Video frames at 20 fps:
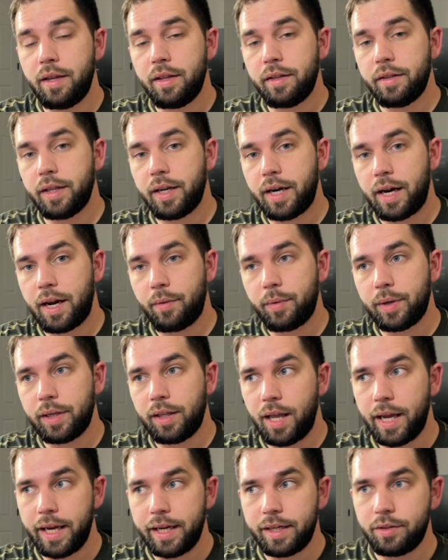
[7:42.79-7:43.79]
that I would
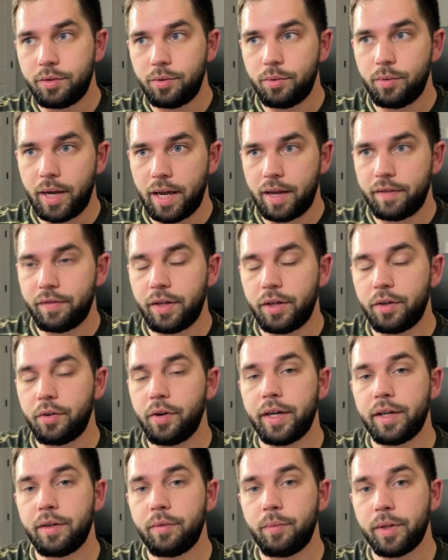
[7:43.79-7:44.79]
like to have
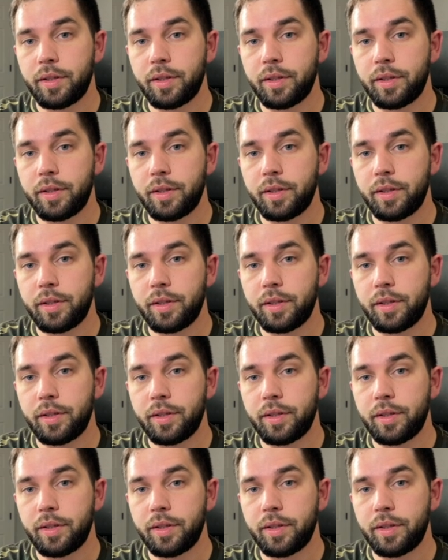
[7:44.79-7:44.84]
integrated